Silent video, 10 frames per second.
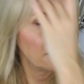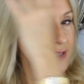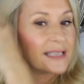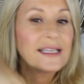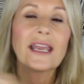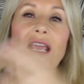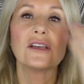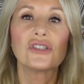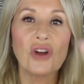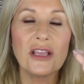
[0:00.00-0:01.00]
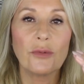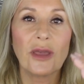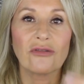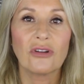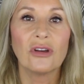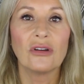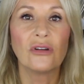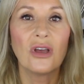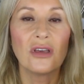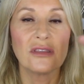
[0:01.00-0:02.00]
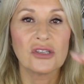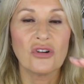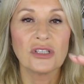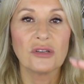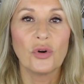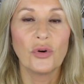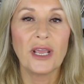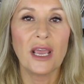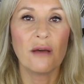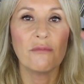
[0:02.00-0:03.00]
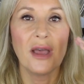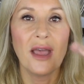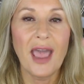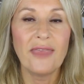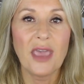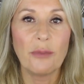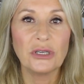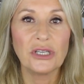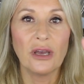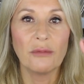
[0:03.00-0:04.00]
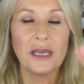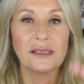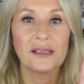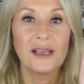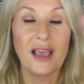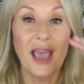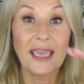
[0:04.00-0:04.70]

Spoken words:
So that's getting straight the way through the stratum corneum and the epidermis,